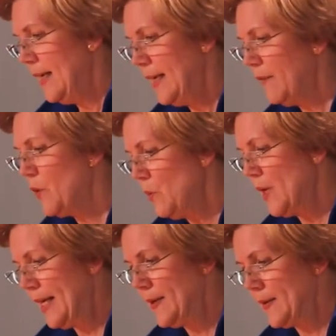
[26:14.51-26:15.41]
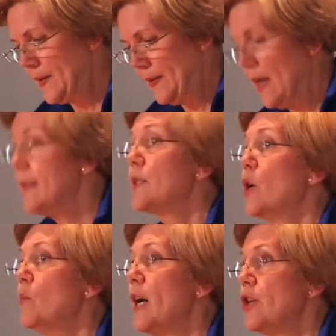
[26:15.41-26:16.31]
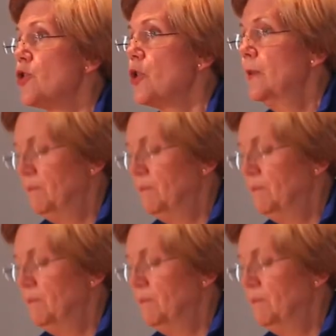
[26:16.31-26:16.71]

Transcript: Everyone else, not so much.